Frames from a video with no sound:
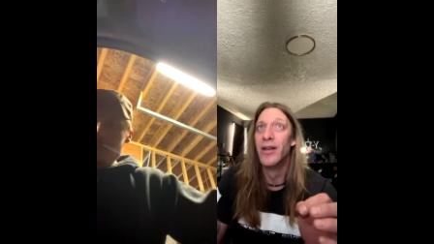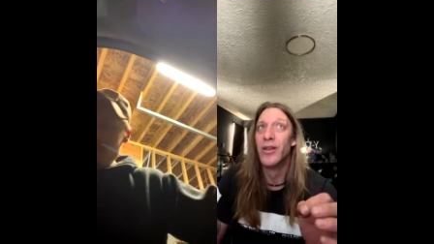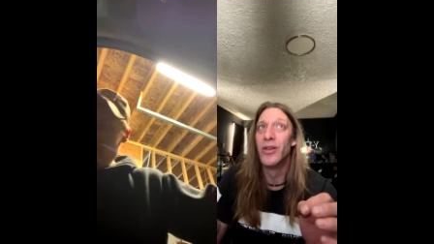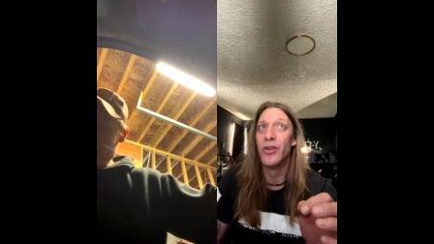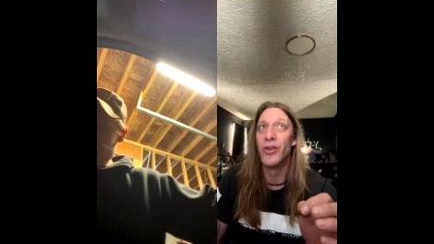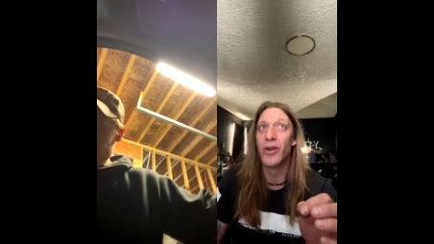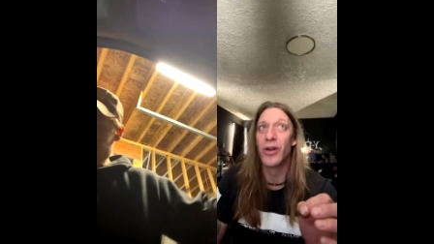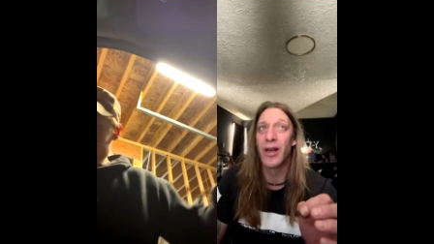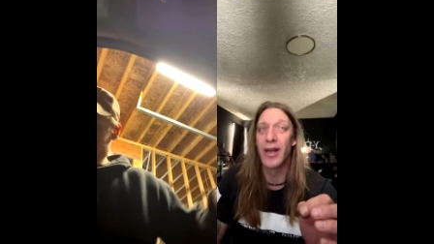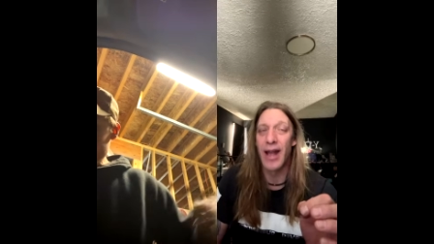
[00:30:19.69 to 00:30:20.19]

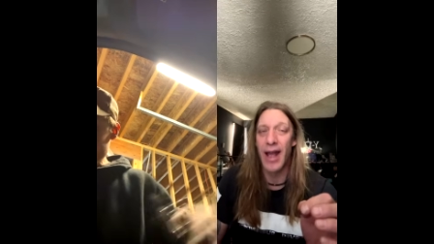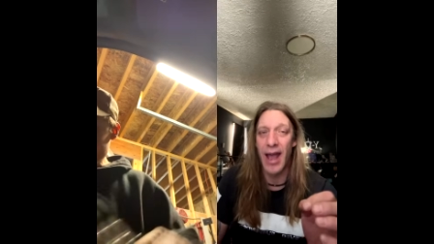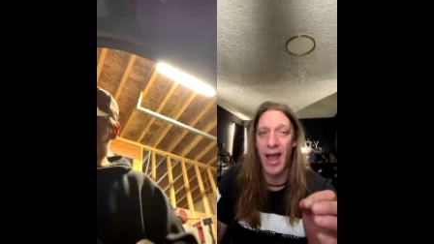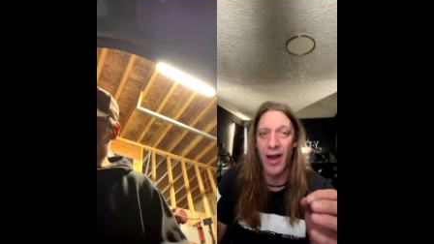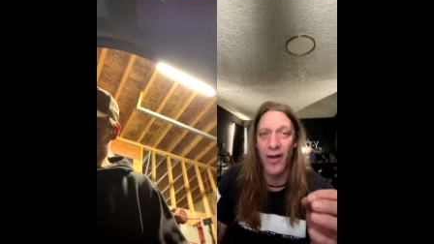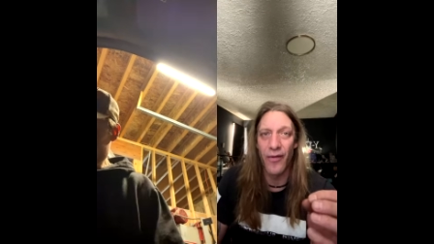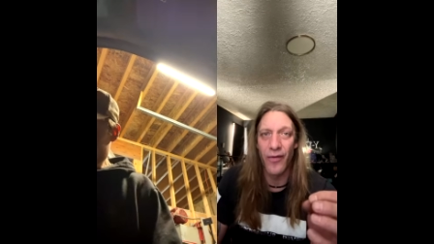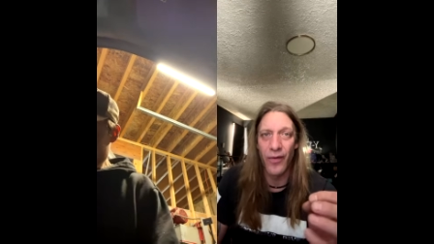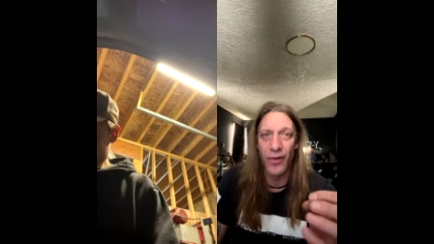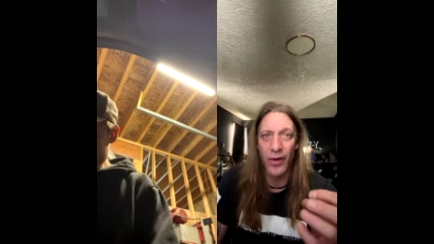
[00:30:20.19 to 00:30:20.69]
You're going to
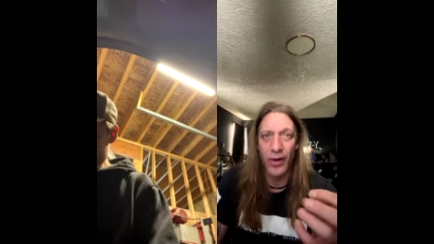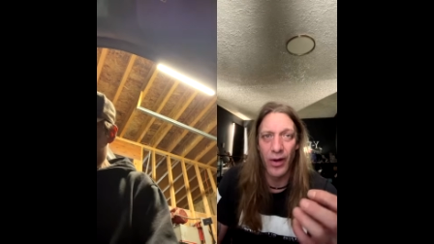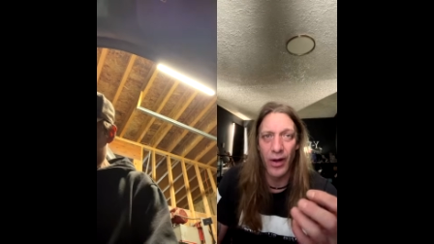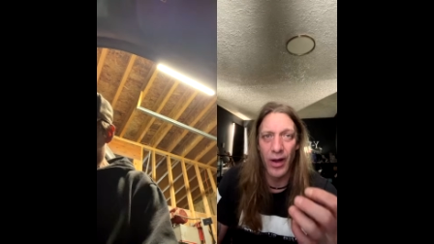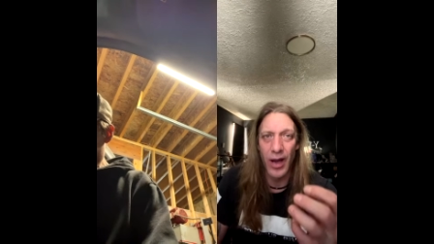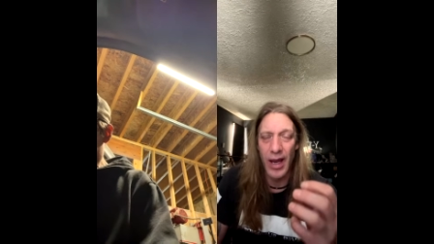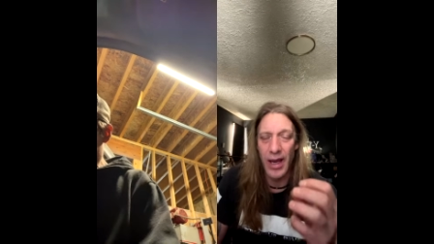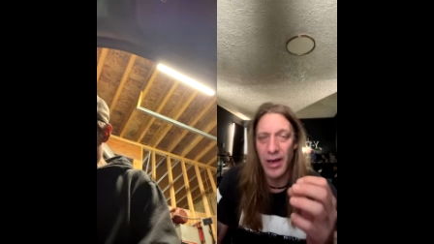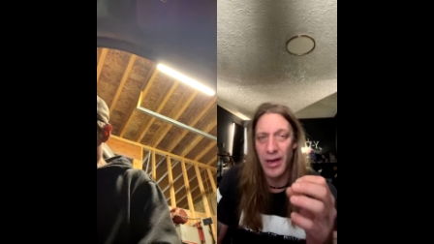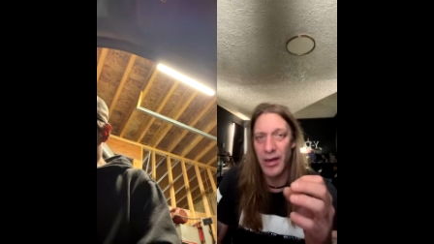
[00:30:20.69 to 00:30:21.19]
have
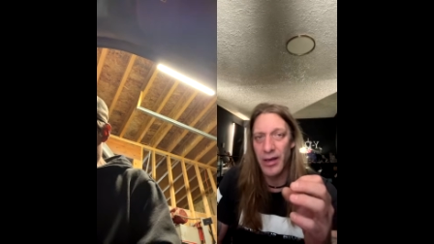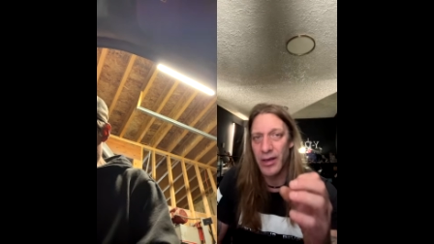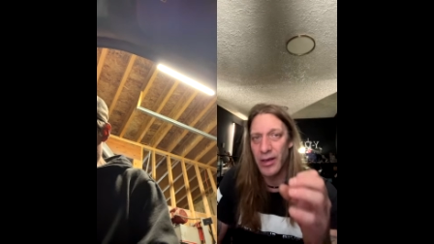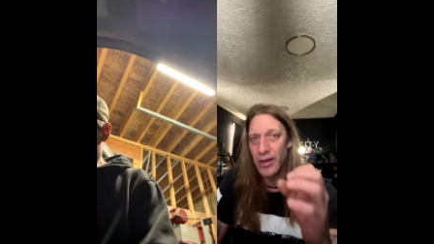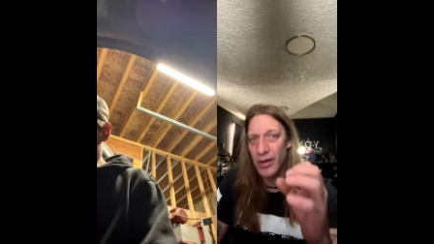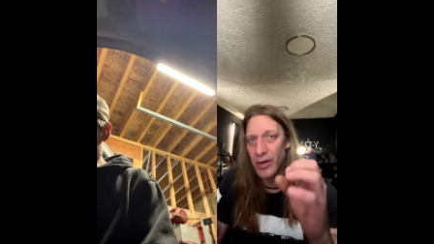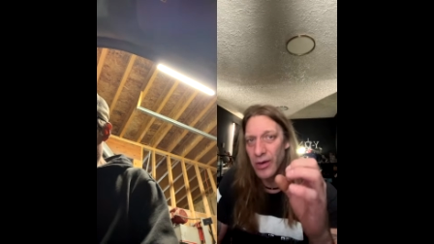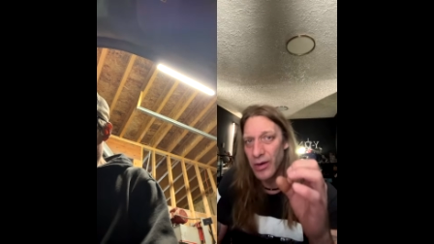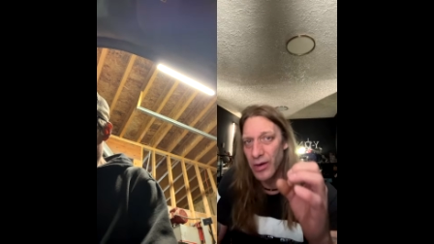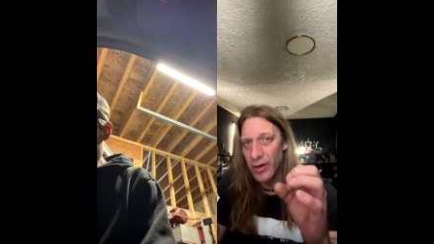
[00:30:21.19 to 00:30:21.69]
a
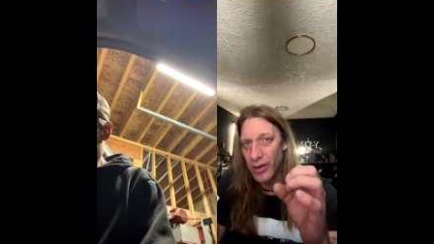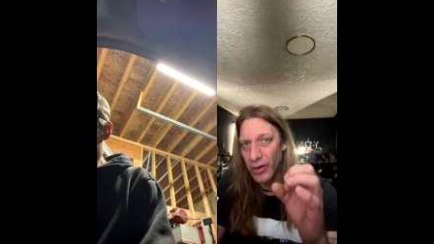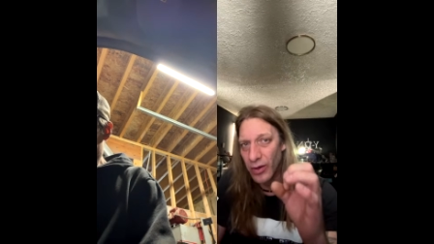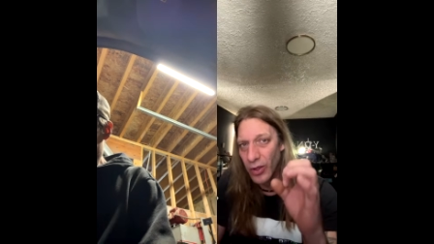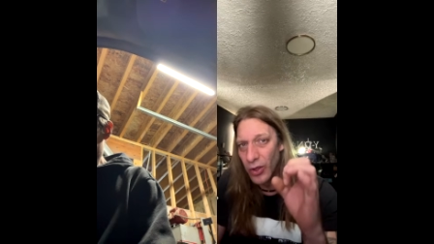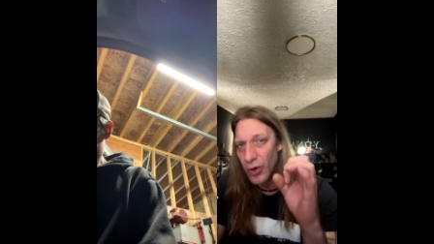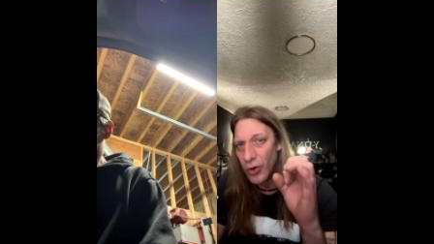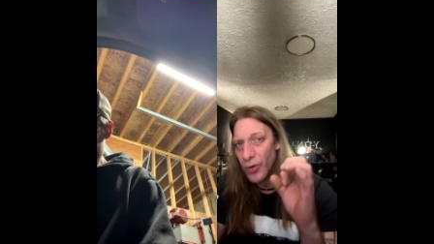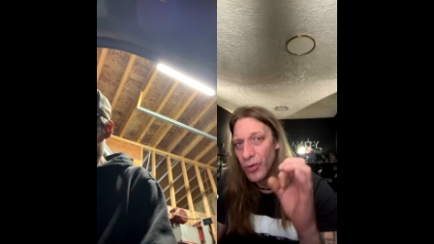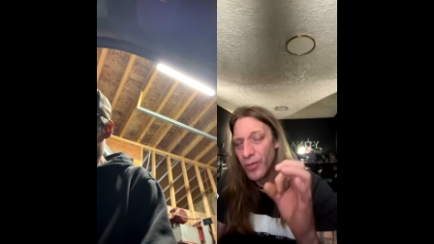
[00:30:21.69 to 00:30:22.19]

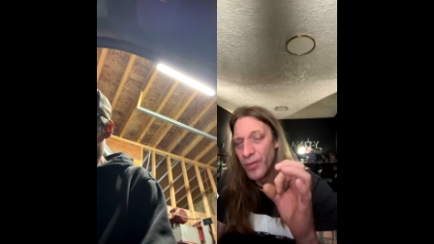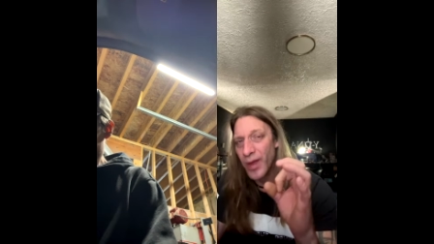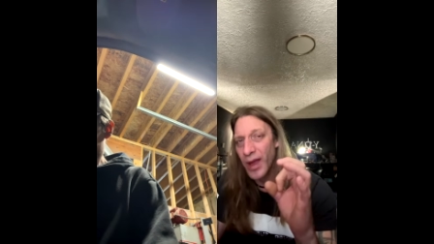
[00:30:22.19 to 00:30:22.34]
loom